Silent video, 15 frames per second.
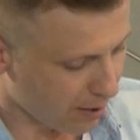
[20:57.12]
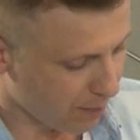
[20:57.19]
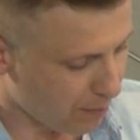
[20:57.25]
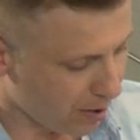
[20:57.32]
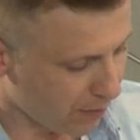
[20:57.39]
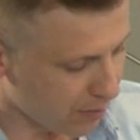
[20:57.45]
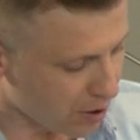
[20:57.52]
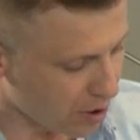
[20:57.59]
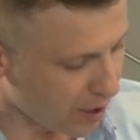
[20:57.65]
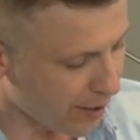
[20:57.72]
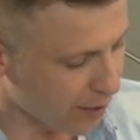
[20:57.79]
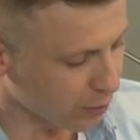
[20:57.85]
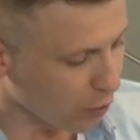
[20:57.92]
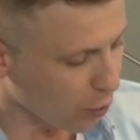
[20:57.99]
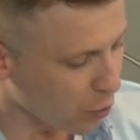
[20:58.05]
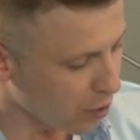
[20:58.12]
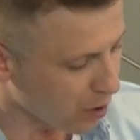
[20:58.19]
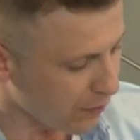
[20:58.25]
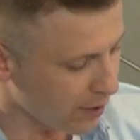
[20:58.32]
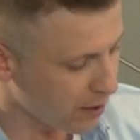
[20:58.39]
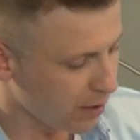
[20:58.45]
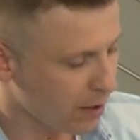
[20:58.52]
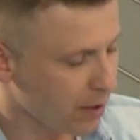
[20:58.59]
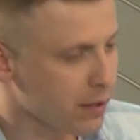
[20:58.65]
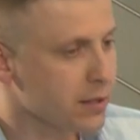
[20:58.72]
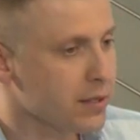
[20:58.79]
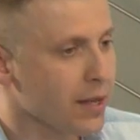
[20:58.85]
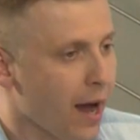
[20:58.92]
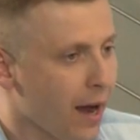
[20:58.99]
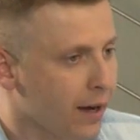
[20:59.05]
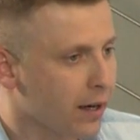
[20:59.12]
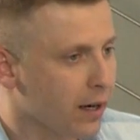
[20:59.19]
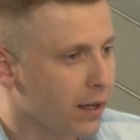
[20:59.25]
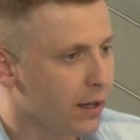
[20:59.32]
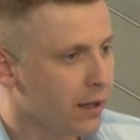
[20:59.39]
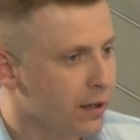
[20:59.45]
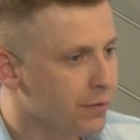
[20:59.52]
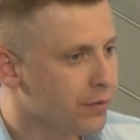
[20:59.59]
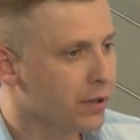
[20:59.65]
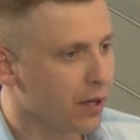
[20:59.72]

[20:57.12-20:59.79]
blood sugar the fastest?